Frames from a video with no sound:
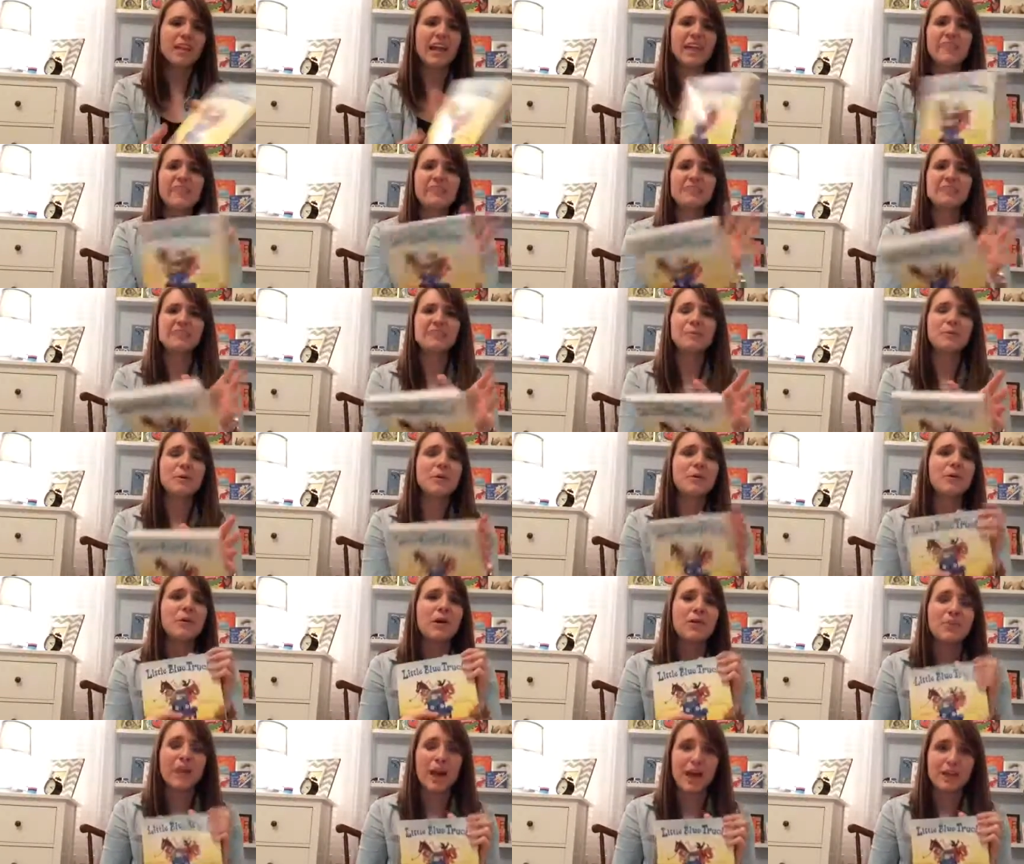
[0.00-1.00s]
And this is a book
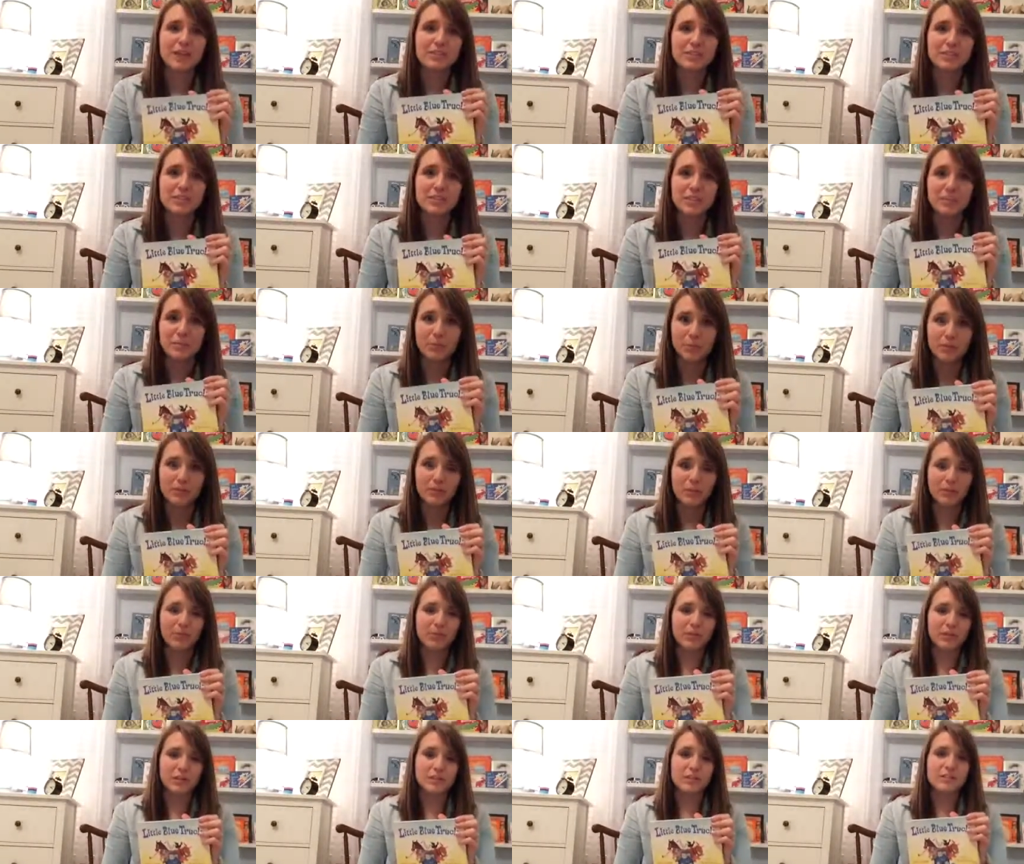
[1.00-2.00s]
where I've actually seen, one of
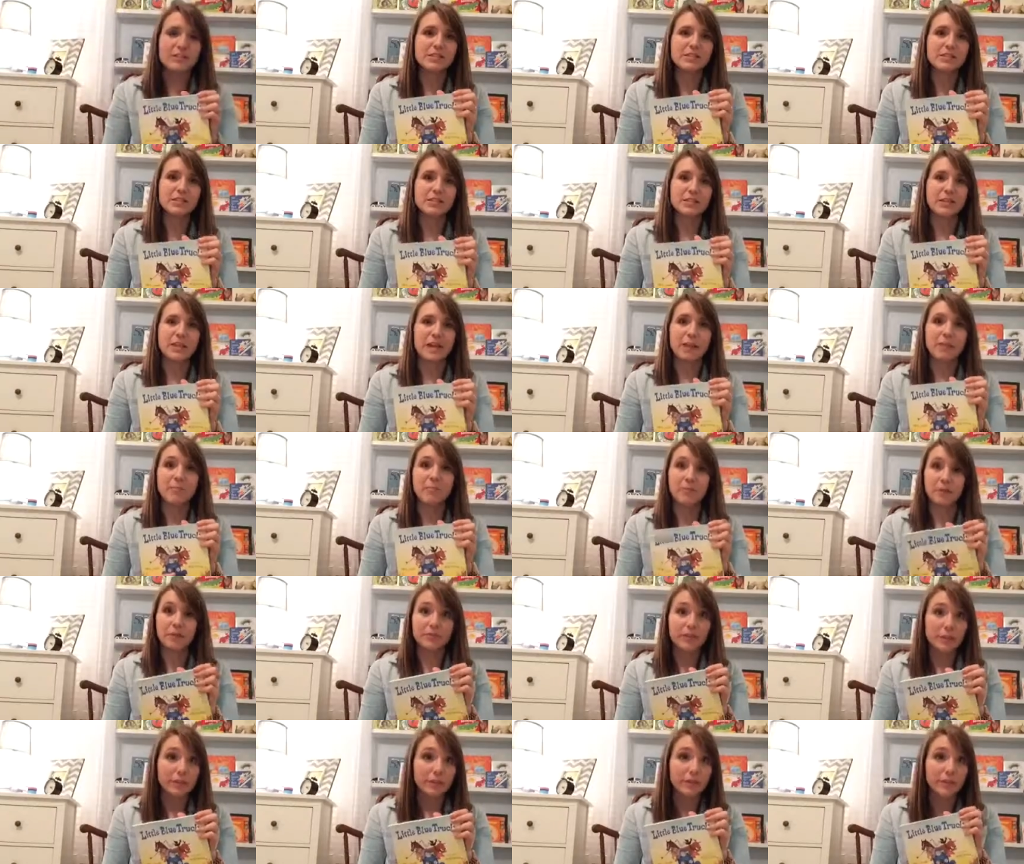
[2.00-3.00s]
our friends did a
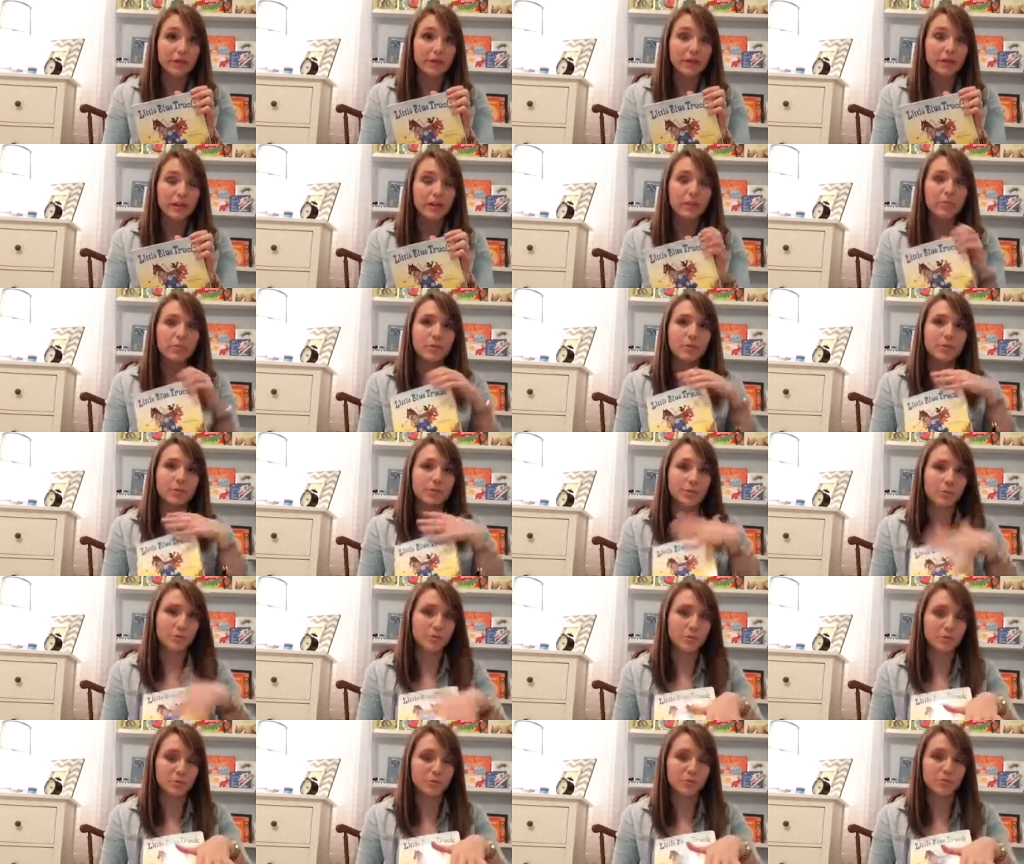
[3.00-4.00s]
birthday party with a
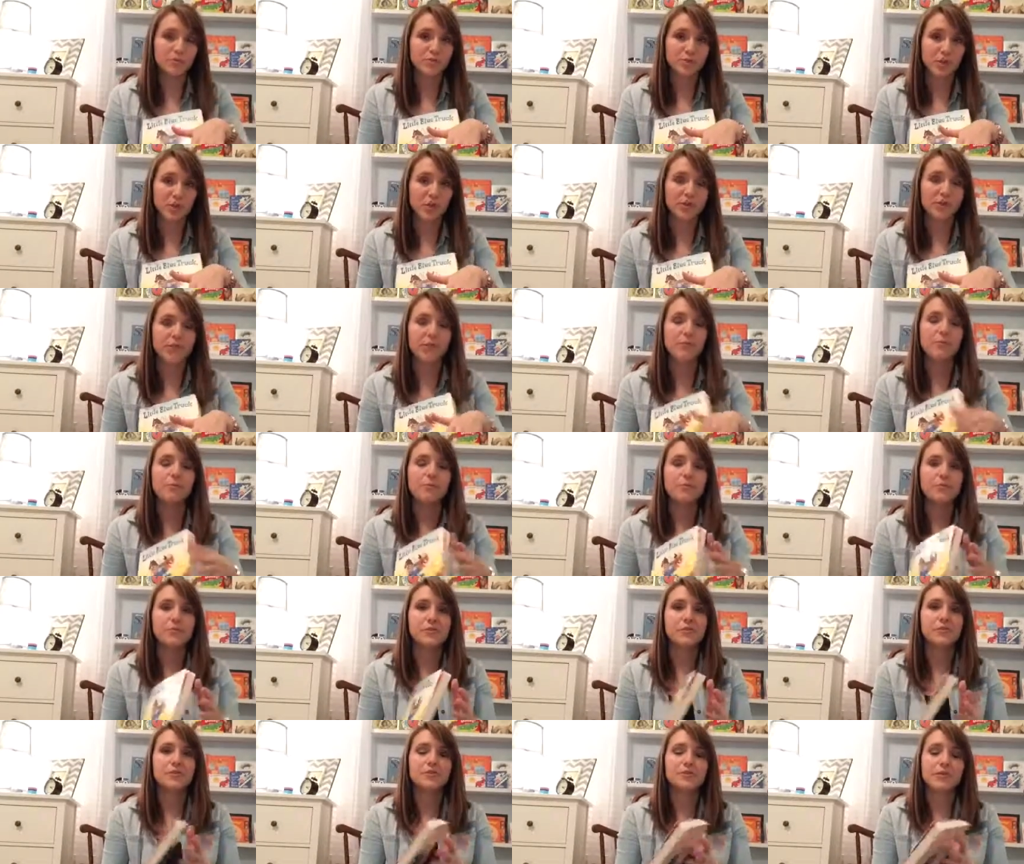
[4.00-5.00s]
Little Blue Truck theme a
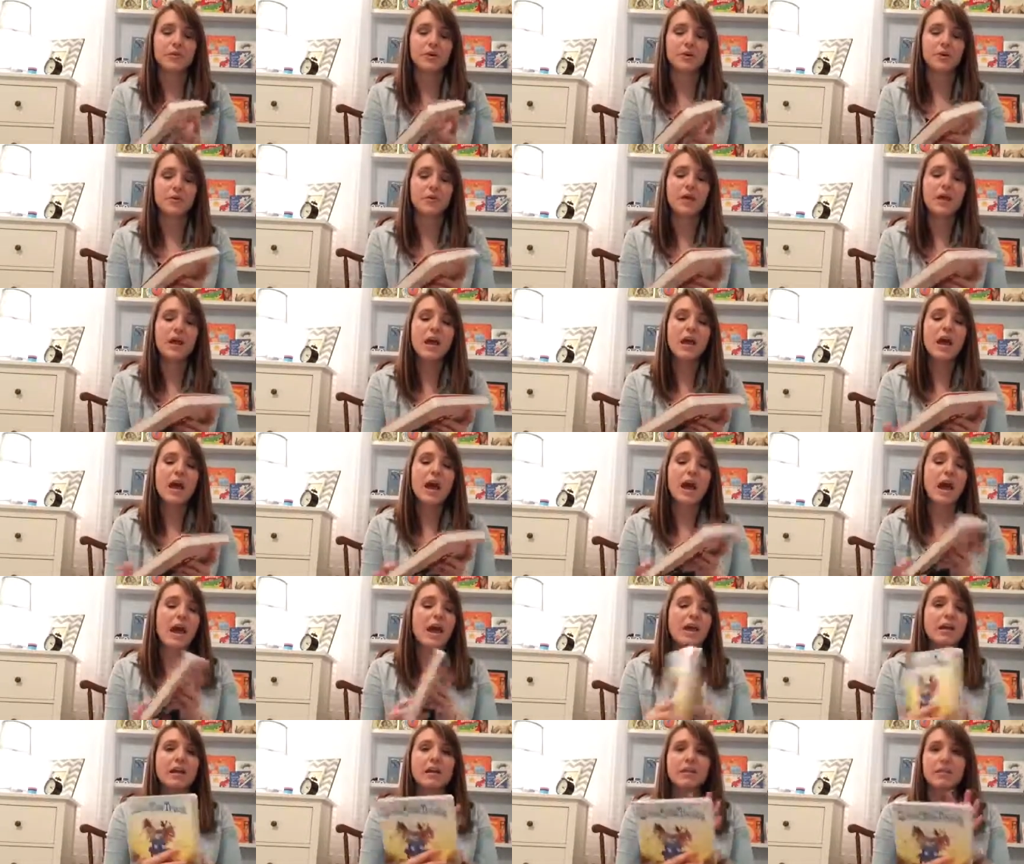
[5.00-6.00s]
few years ago,
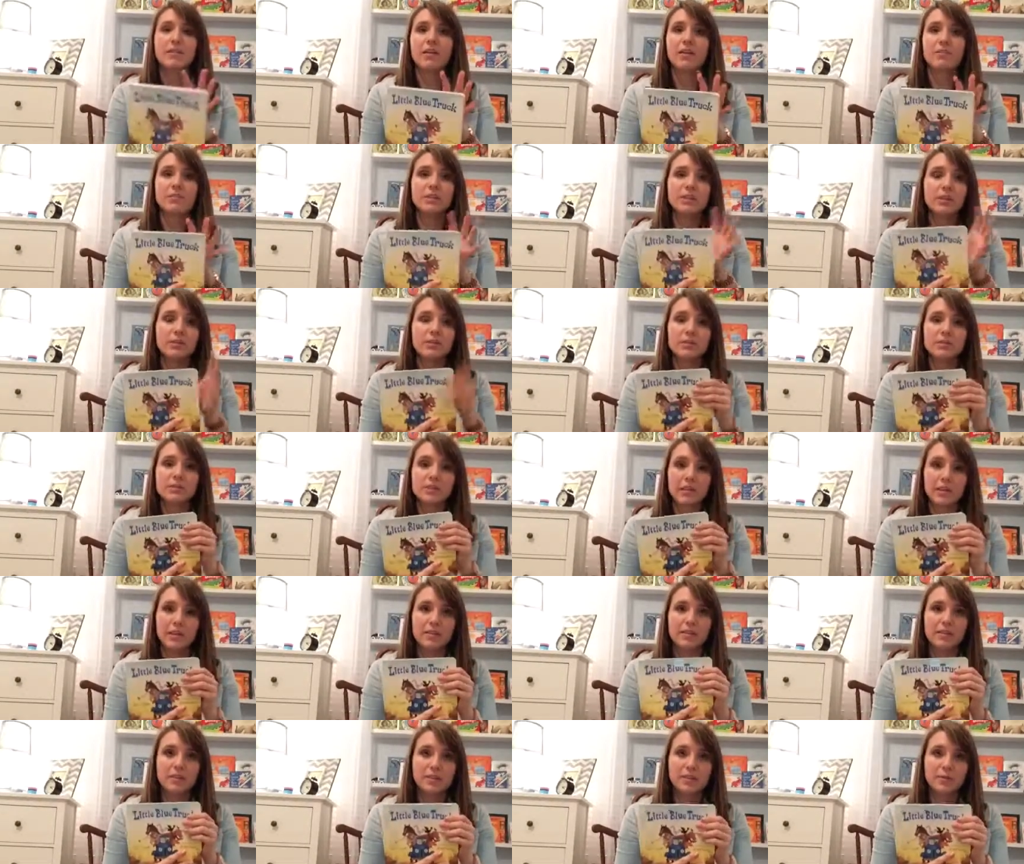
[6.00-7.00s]
and I loved it. It was
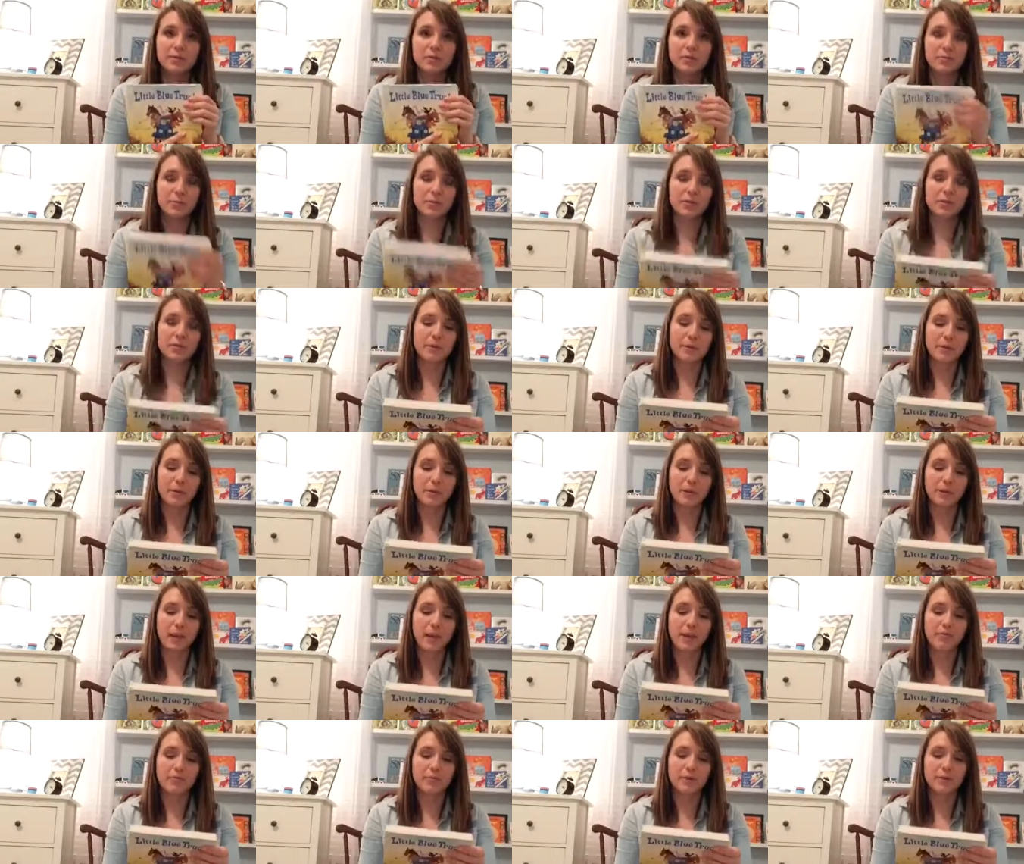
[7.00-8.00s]
like the cutest birthday
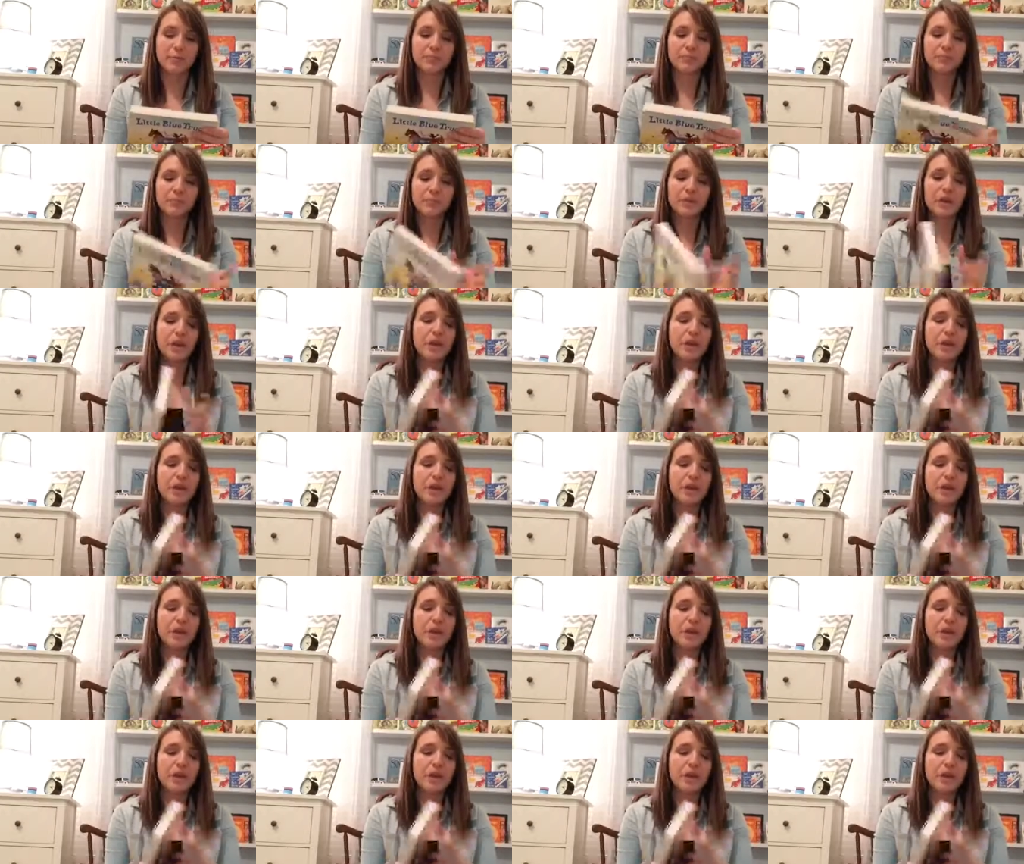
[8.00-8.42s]
party ever.